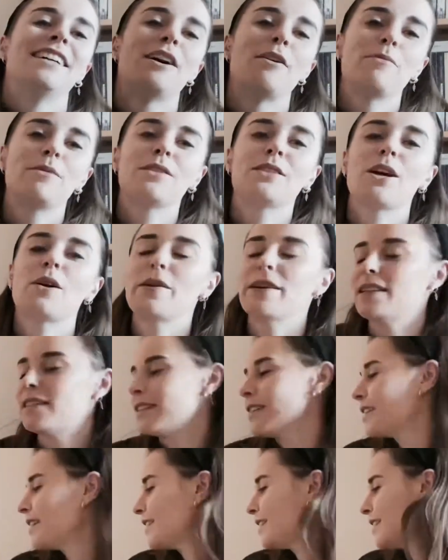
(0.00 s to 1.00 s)
so
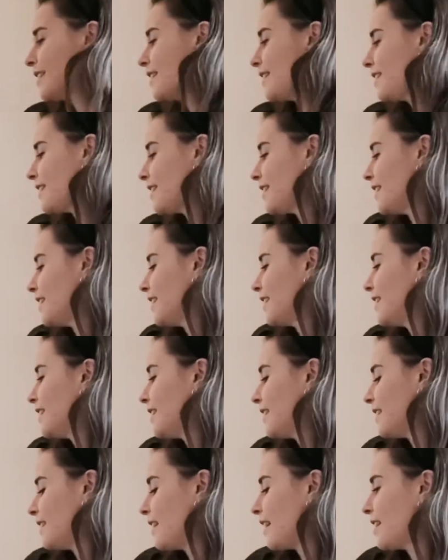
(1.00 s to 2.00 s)
excited.
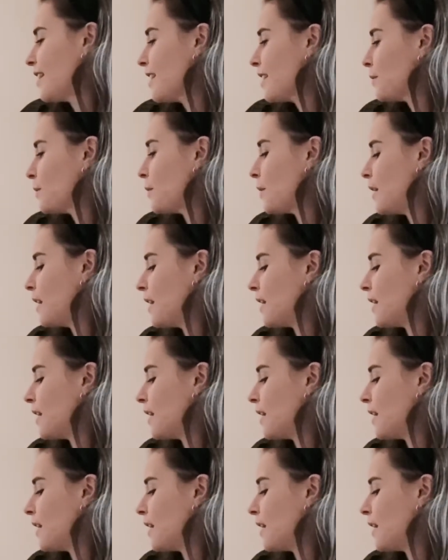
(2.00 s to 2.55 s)
I think as well it'll